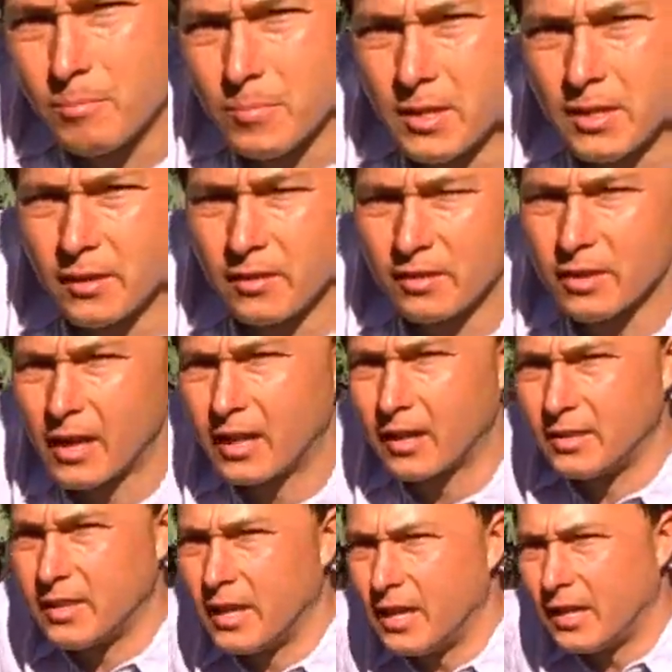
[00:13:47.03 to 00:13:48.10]
to me is
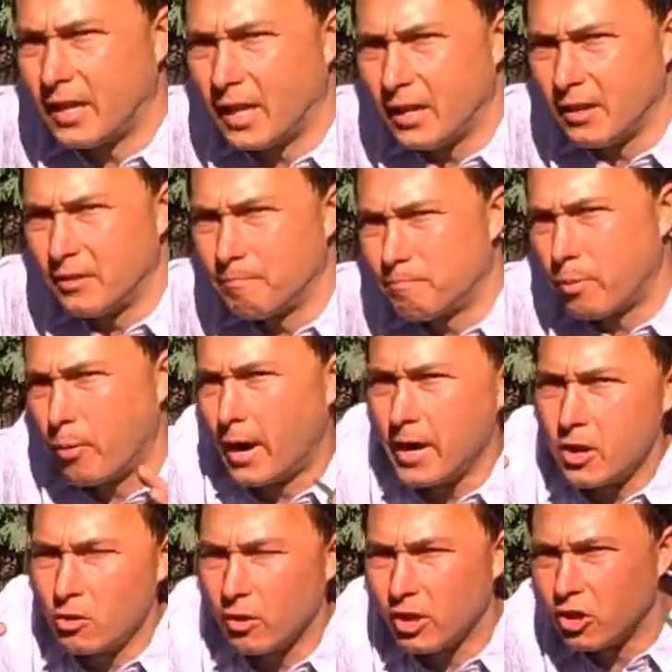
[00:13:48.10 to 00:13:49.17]
like a dedicated
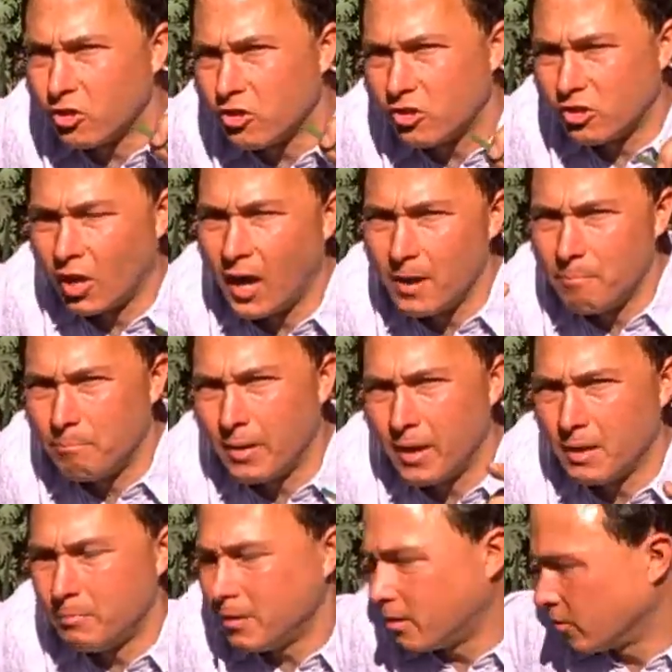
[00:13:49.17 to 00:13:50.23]
perennial-ish type
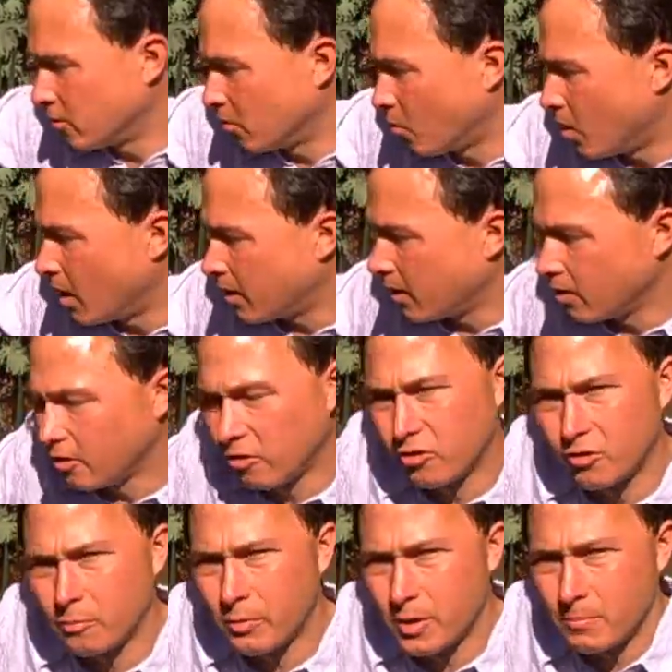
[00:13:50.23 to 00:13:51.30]
bed because the walking
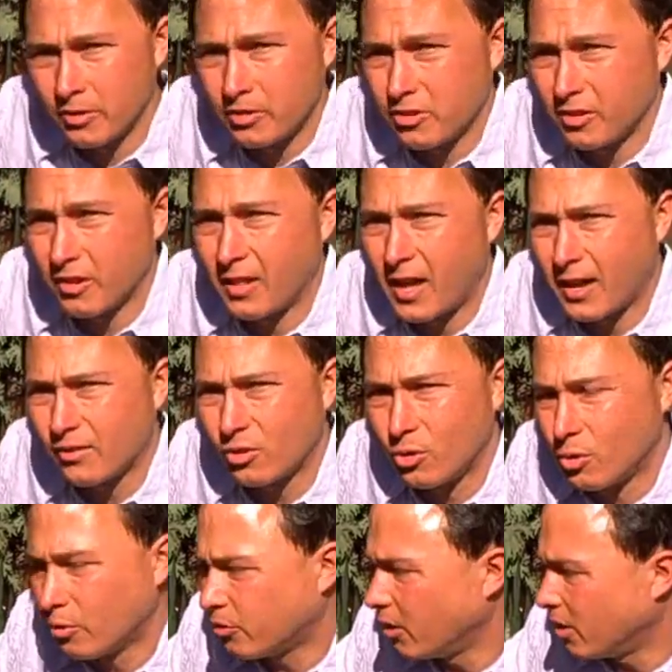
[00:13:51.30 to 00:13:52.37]
onions are pretty much going to last
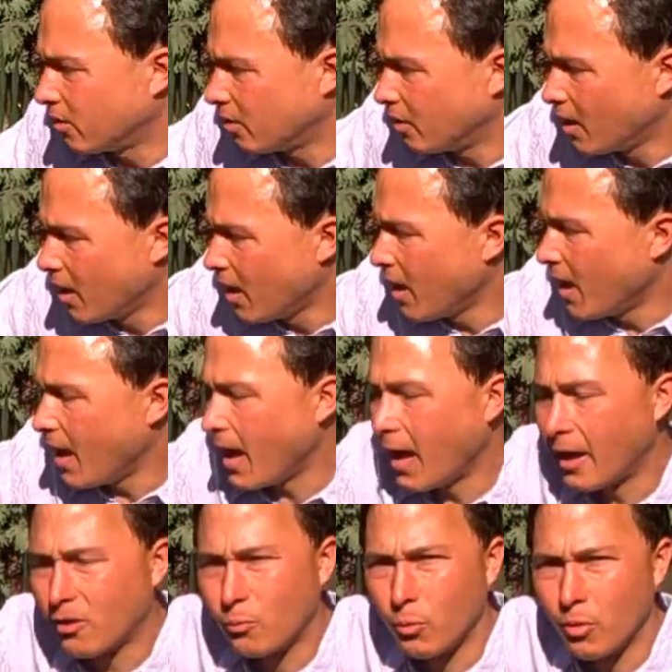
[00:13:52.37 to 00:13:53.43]
the whole season,
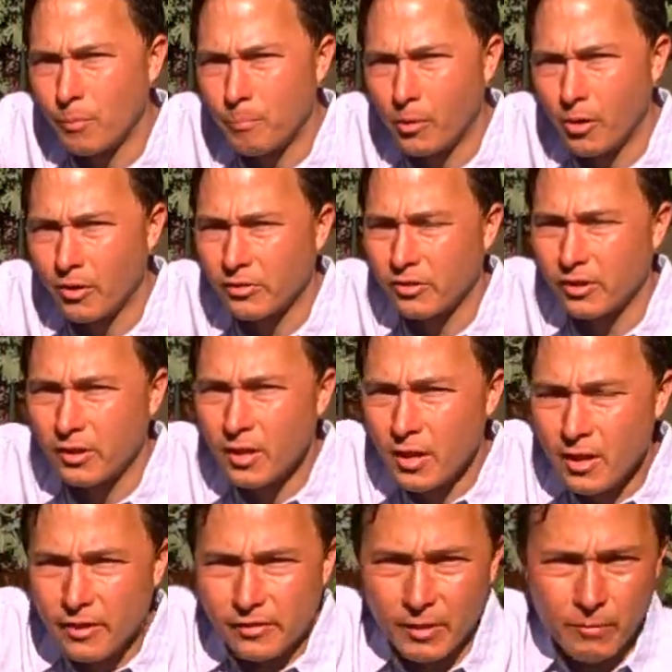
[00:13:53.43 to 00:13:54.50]
as will the parsley.
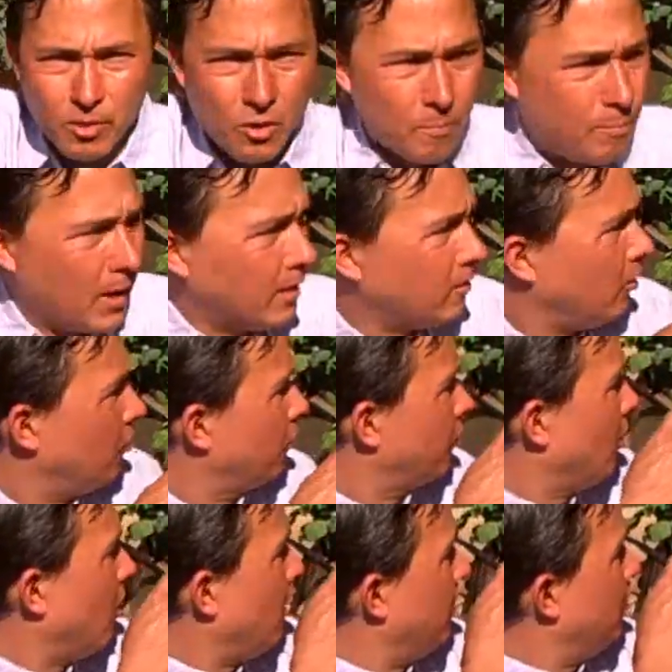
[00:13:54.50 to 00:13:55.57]
Some of their beds that you
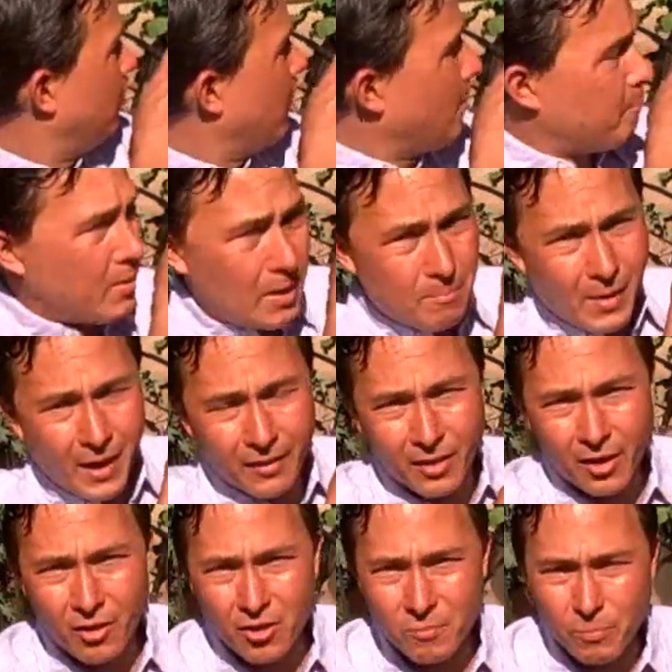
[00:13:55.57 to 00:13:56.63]
saw, you know, that bed
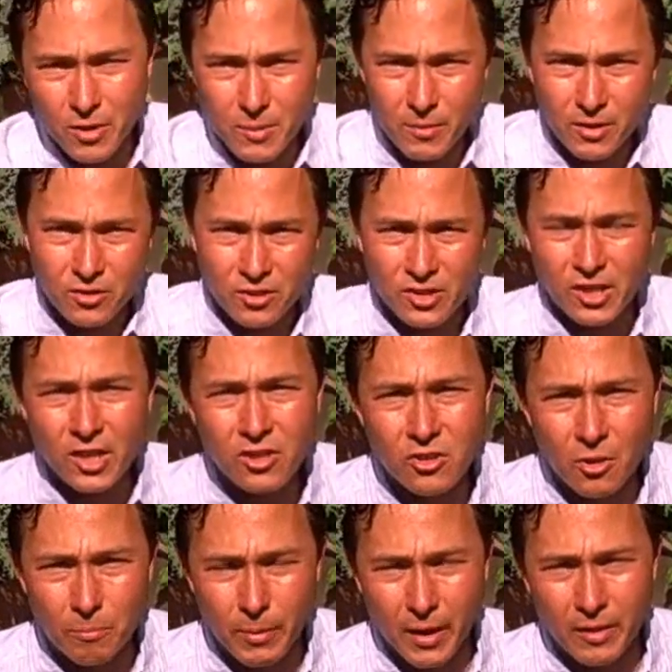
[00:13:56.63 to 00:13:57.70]
back there is pretty much a
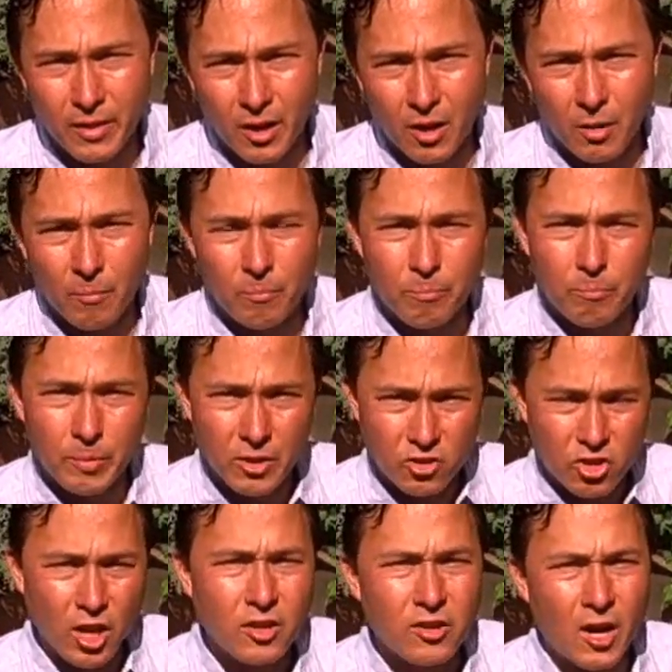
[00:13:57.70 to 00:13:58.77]
seasonal bed that I'll
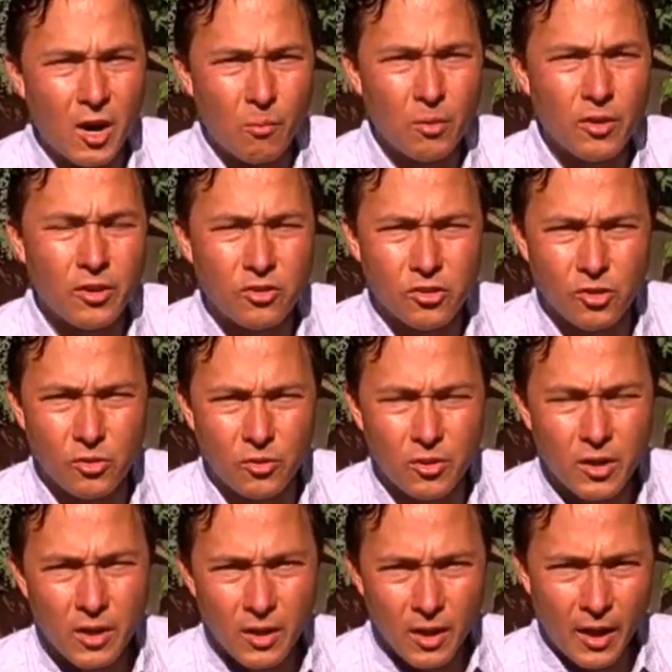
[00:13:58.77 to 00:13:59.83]
be changing out really
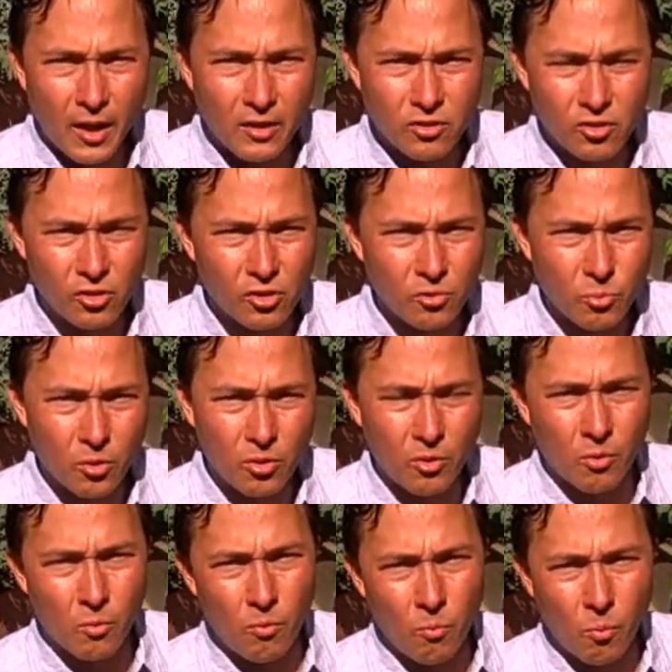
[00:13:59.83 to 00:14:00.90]
soon as
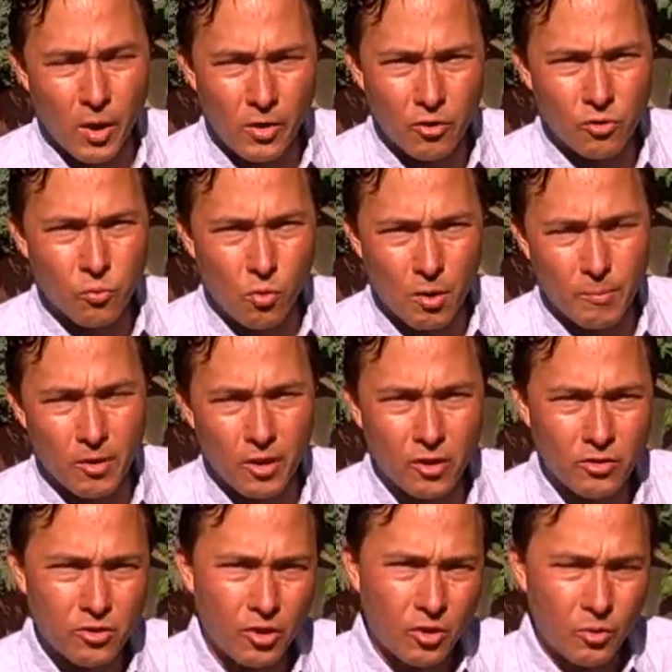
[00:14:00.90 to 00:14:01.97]
weather's warmer
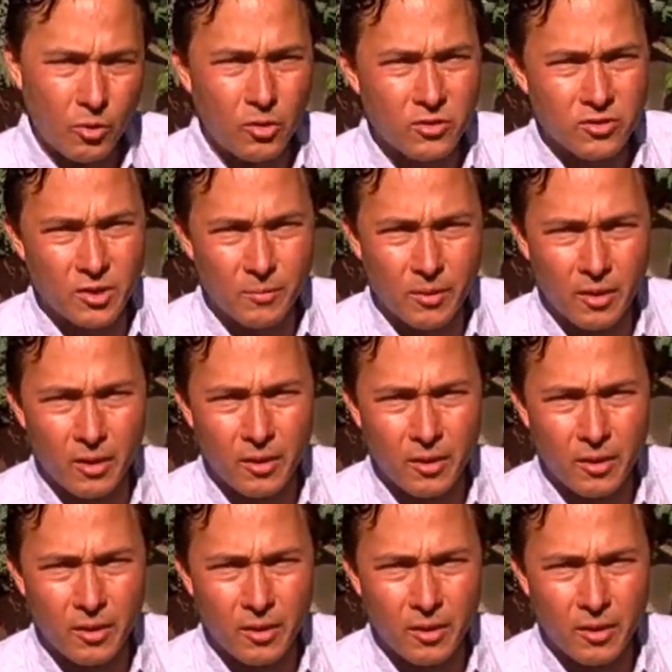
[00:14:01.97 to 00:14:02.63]
and I'll start growing some